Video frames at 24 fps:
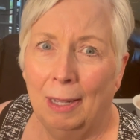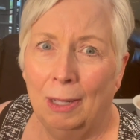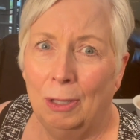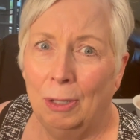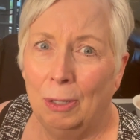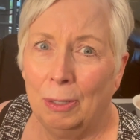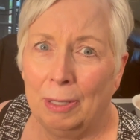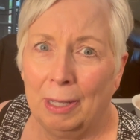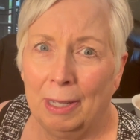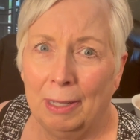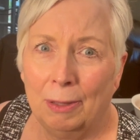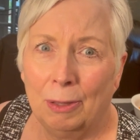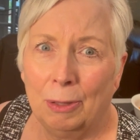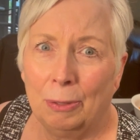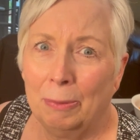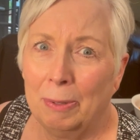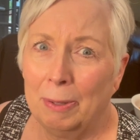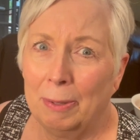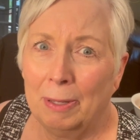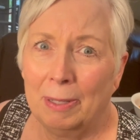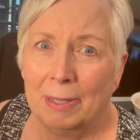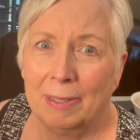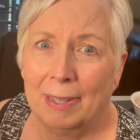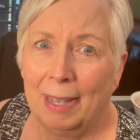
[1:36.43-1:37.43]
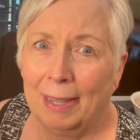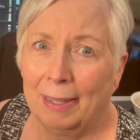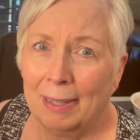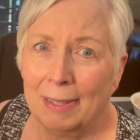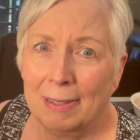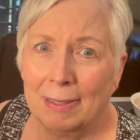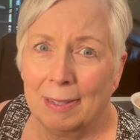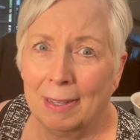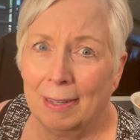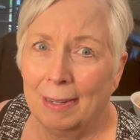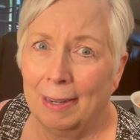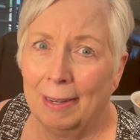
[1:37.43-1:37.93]
look in 3
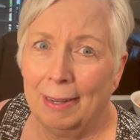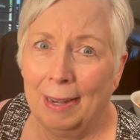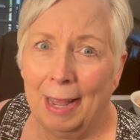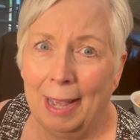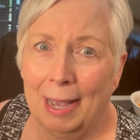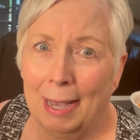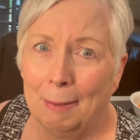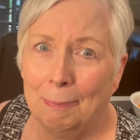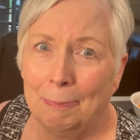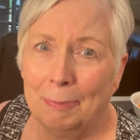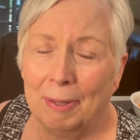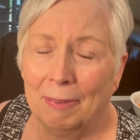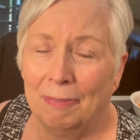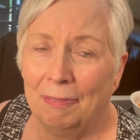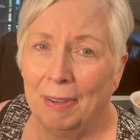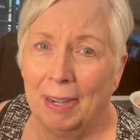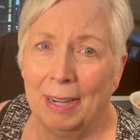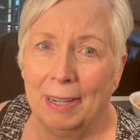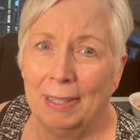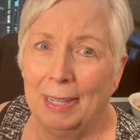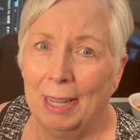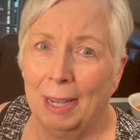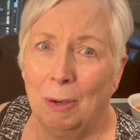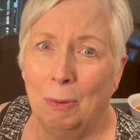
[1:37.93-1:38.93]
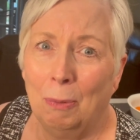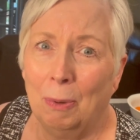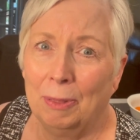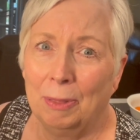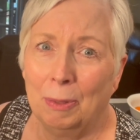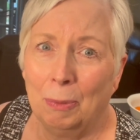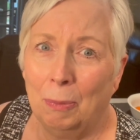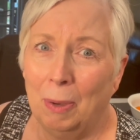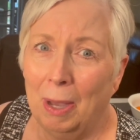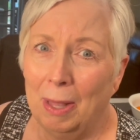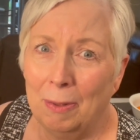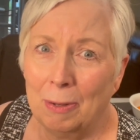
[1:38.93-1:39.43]
seconds on an app to find out what
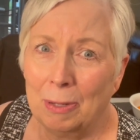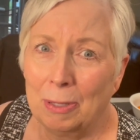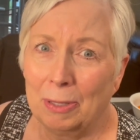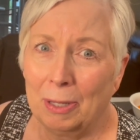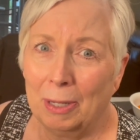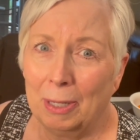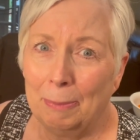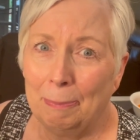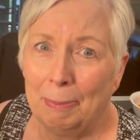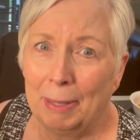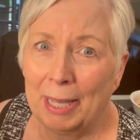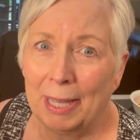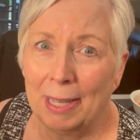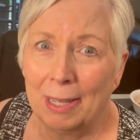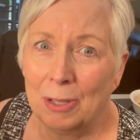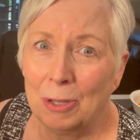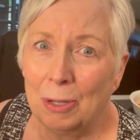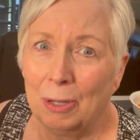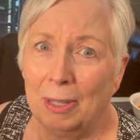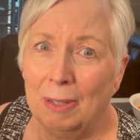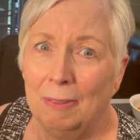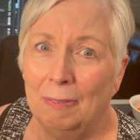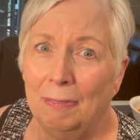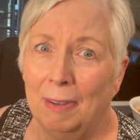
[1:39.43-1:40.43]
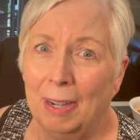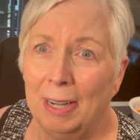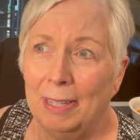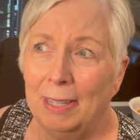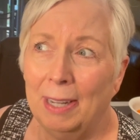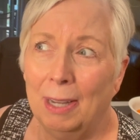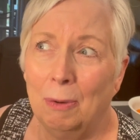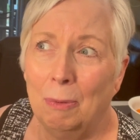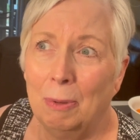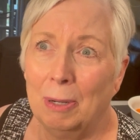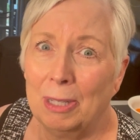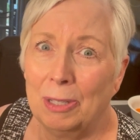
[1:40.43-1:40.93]
the weather's gonna be. And you can find
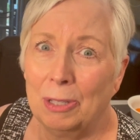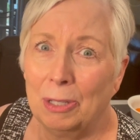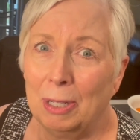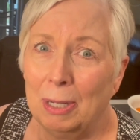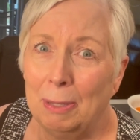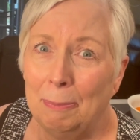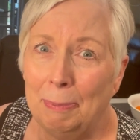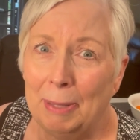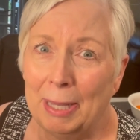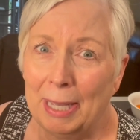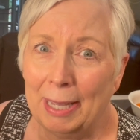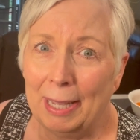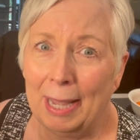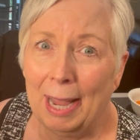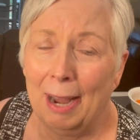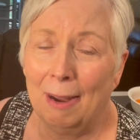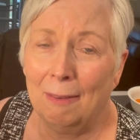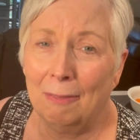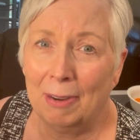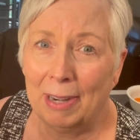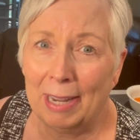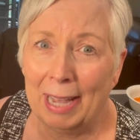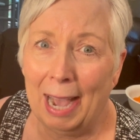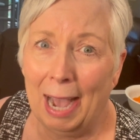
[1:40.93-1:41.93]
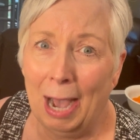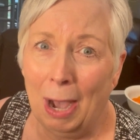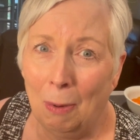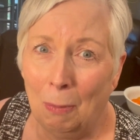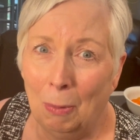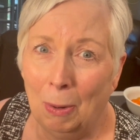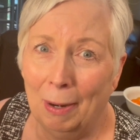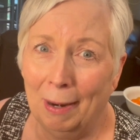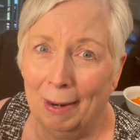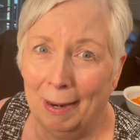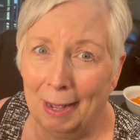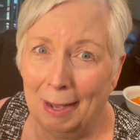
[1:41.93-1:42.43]
out what it's gonna be every
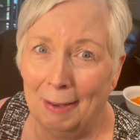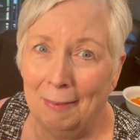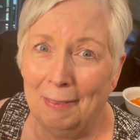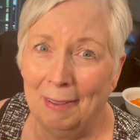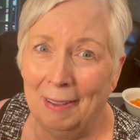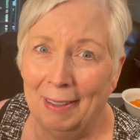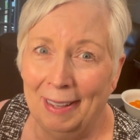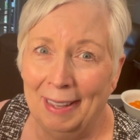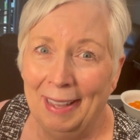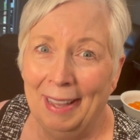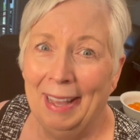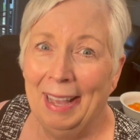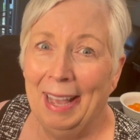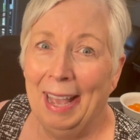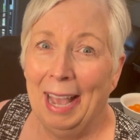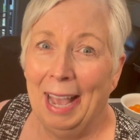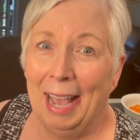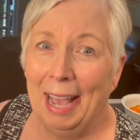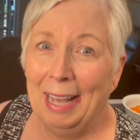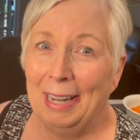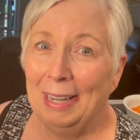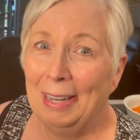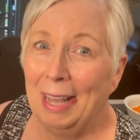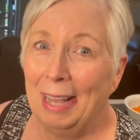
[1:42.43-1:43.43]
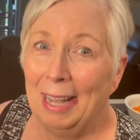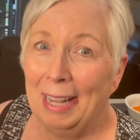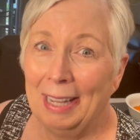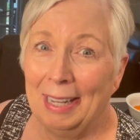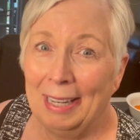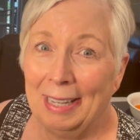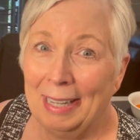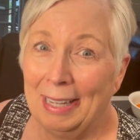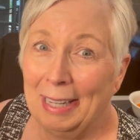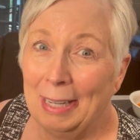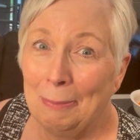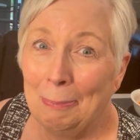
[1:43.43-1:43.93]
hour of and
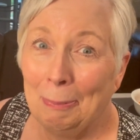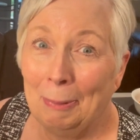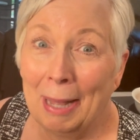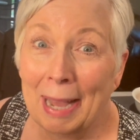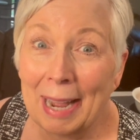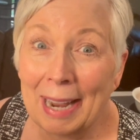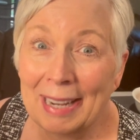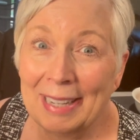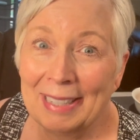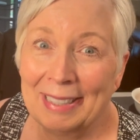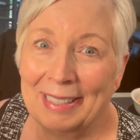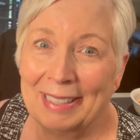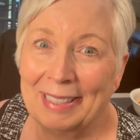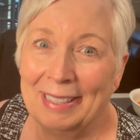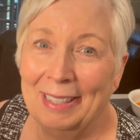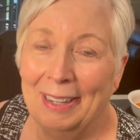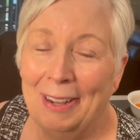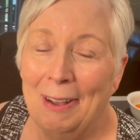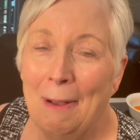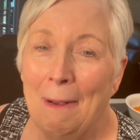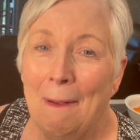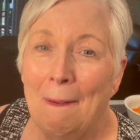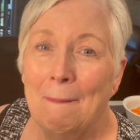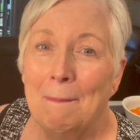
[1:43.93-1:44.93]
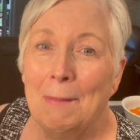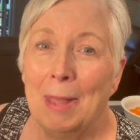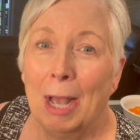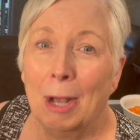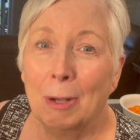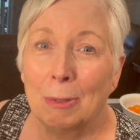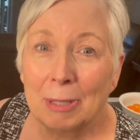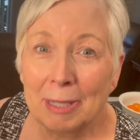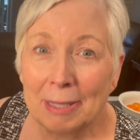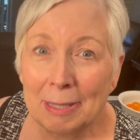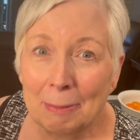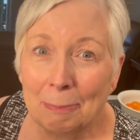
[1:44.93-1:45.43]
in any place.
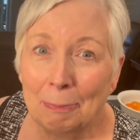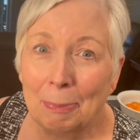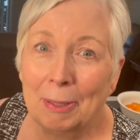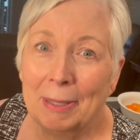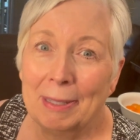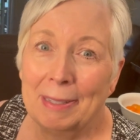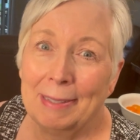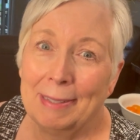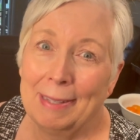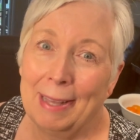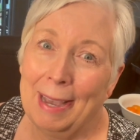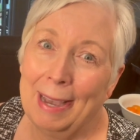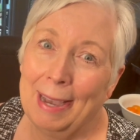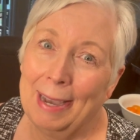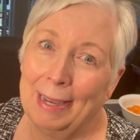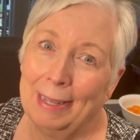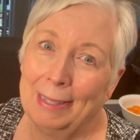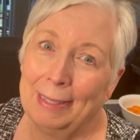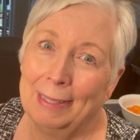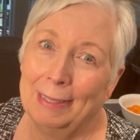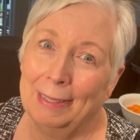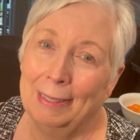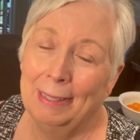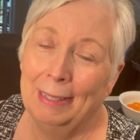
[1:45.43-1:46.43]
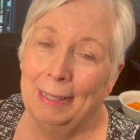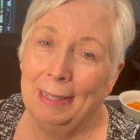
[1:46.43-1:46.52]
How simple is that?